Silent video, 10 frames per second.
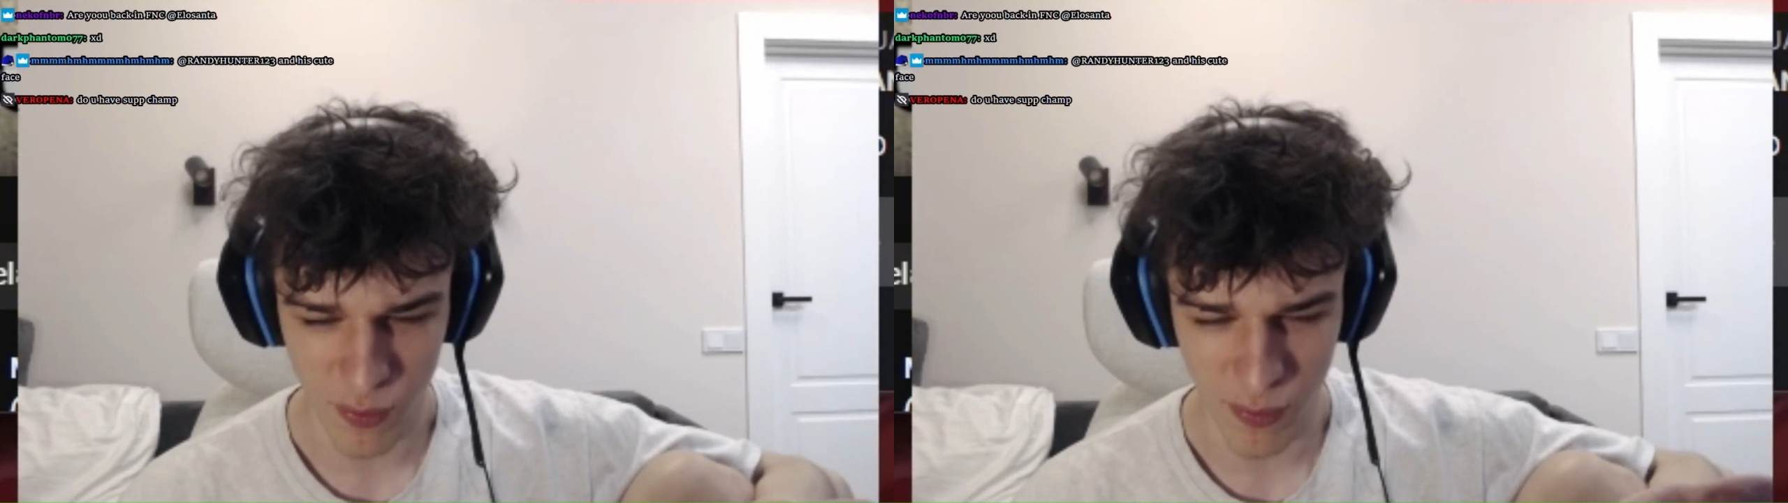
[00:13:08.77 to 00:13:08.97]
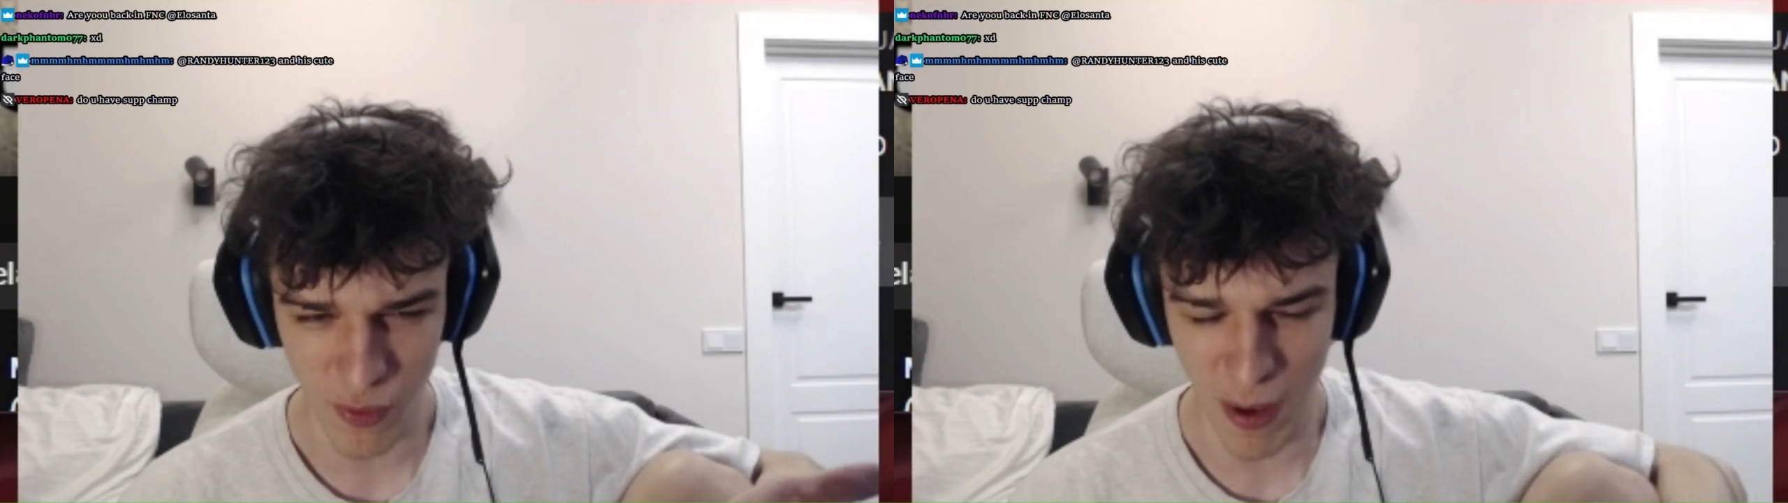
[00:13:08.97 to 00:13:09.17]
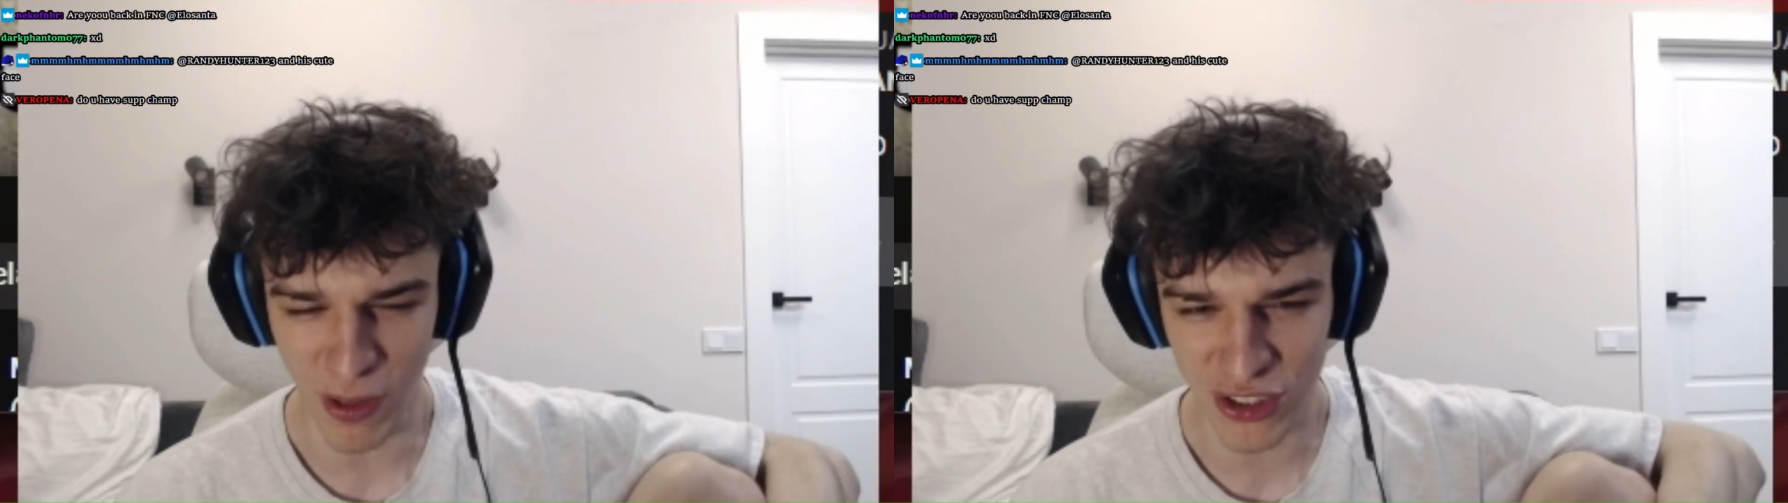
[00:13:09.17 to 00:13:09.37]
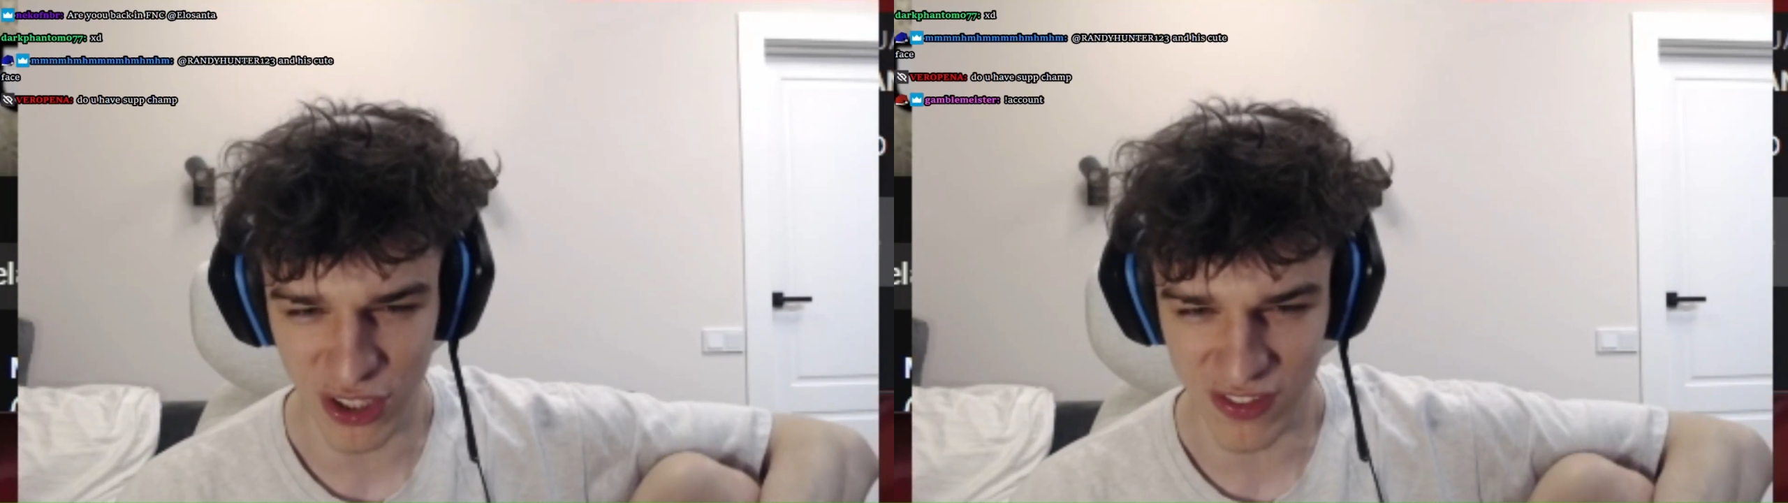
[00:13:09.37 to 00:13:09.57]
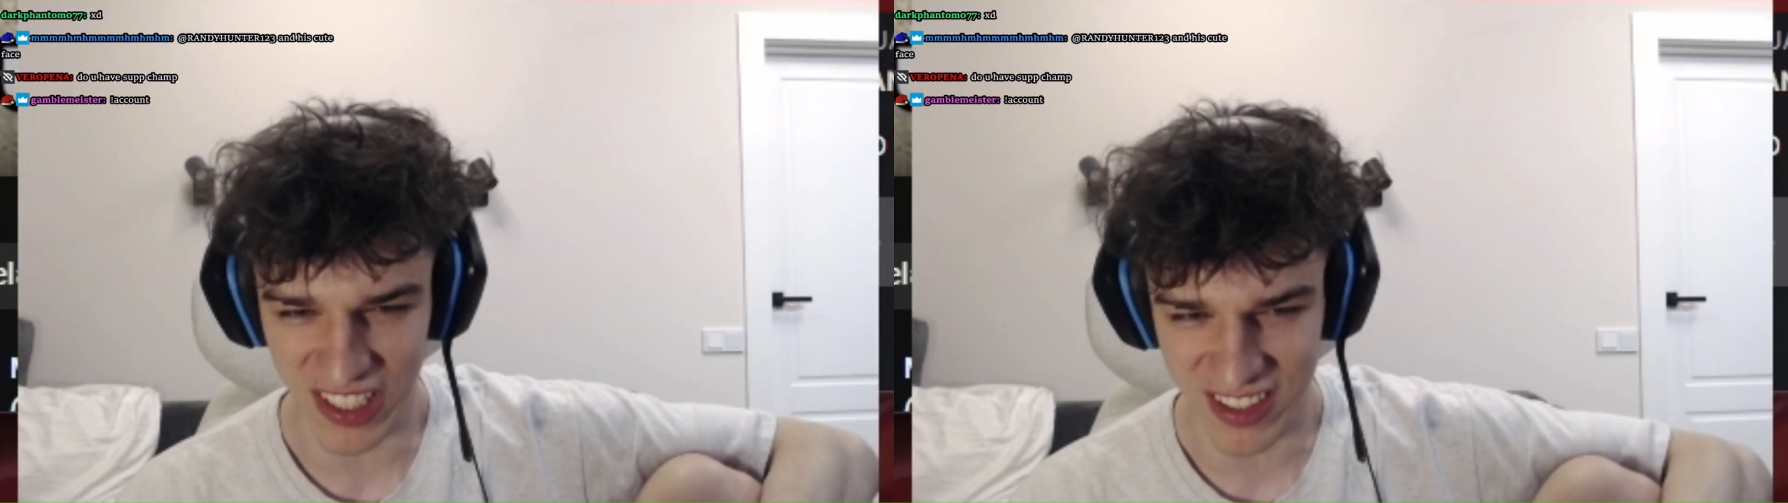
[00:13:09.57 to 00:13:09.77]
Well, I'm not sure
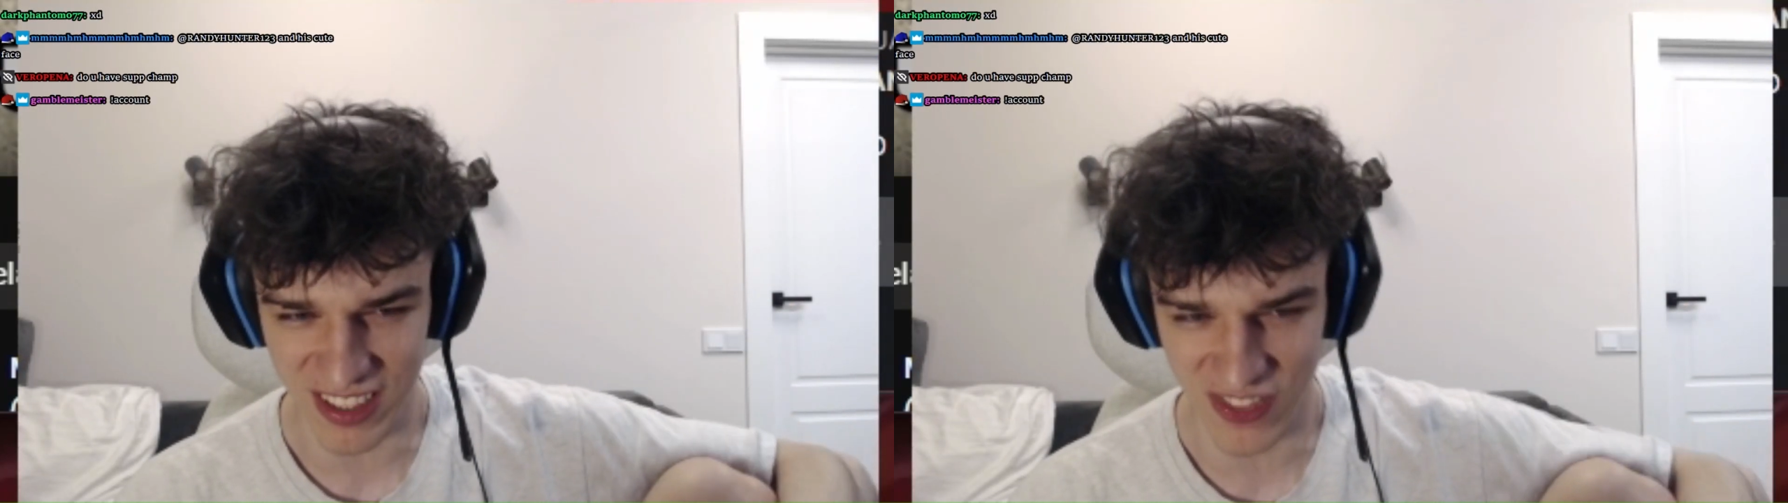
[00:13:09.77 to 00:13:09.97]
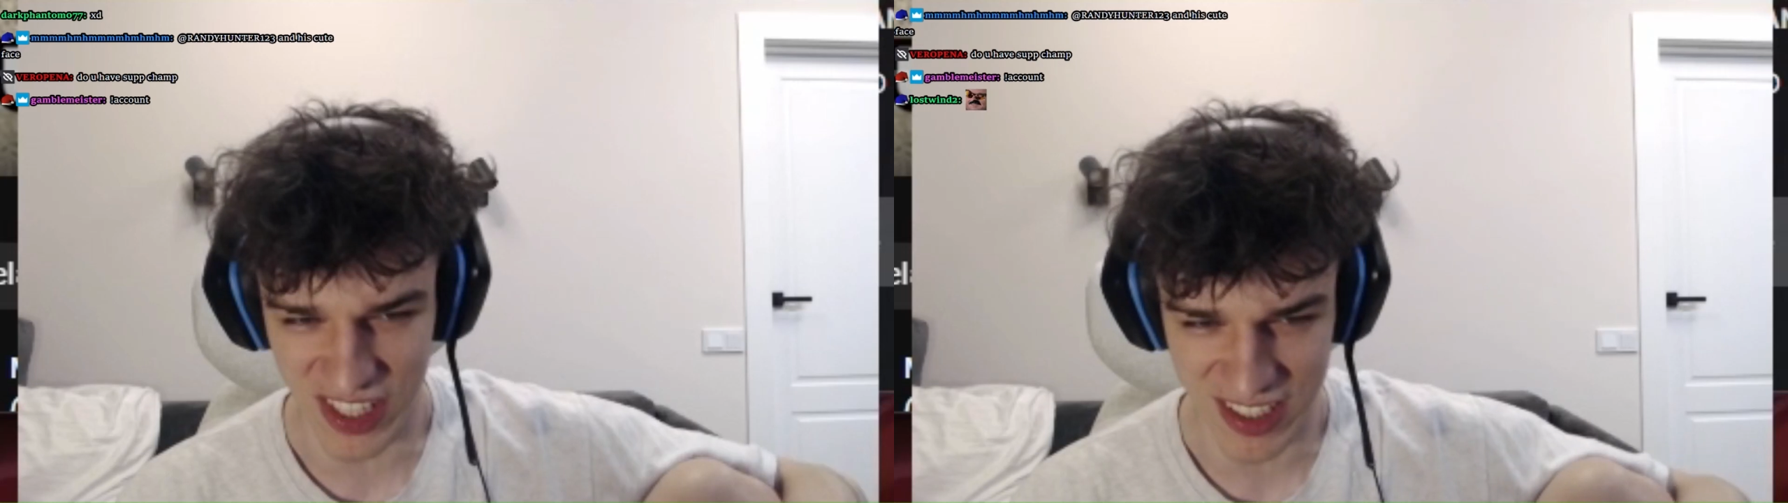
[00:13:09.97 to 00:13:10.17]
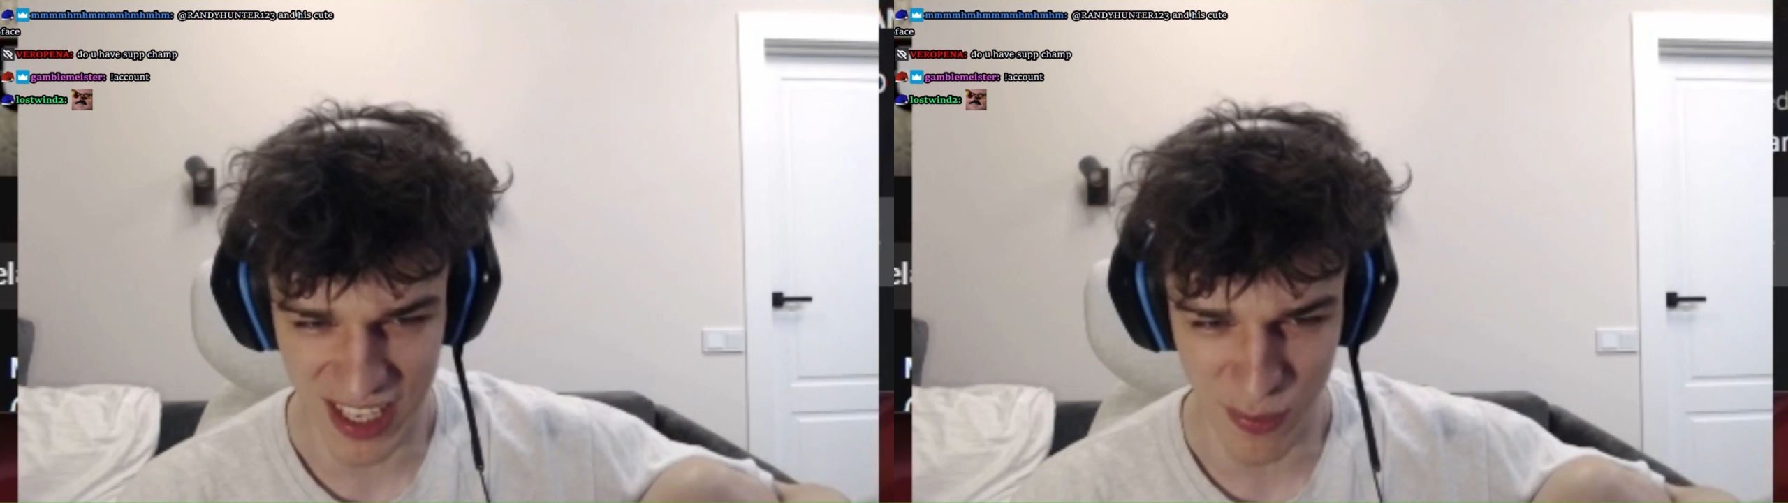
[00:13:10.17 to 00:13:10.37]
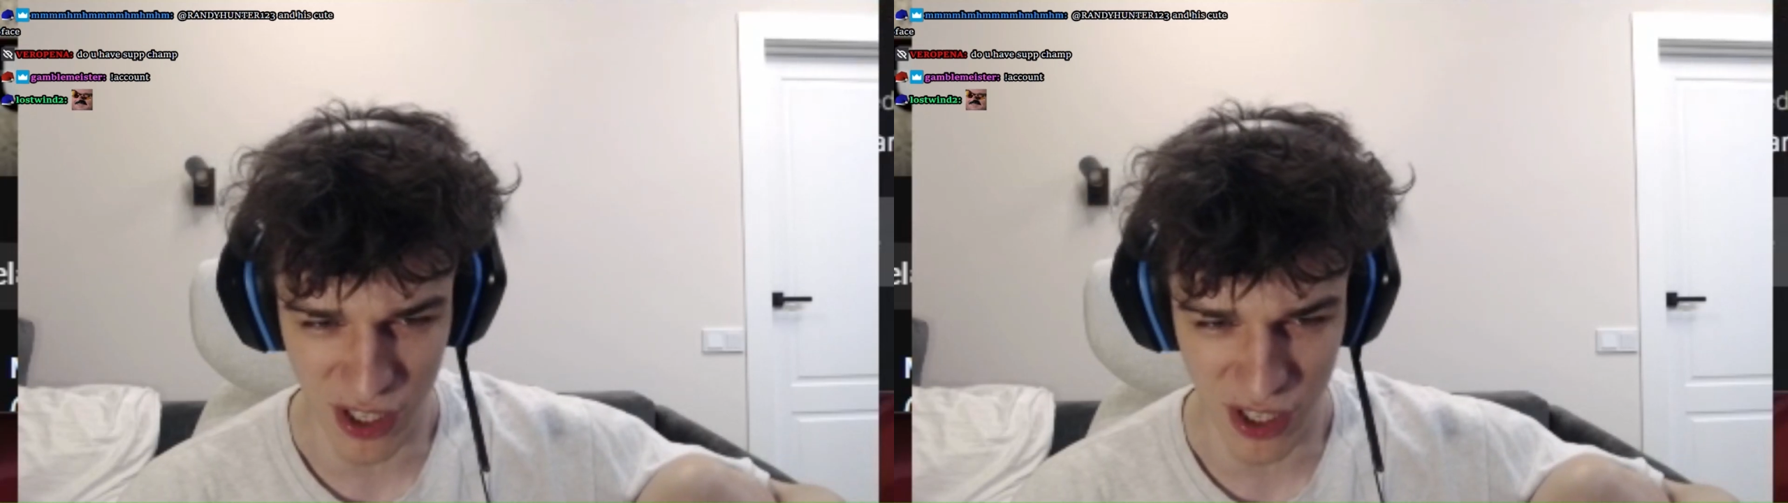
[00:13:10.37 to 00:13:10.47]
if that's if the same